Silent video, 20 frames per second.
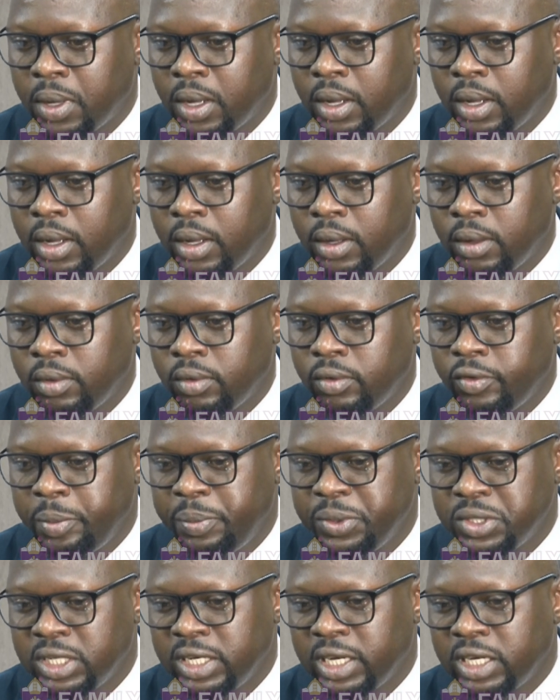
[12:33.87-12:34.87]

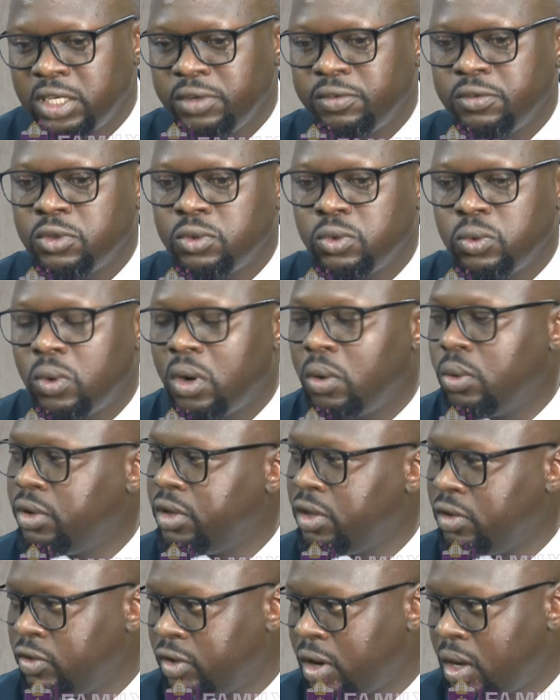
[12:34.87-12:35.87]
representatives who are on
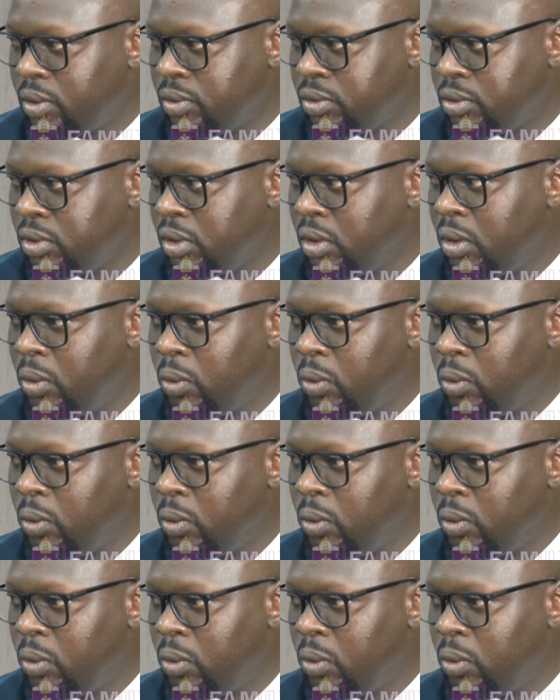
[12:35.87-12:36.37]
the ground,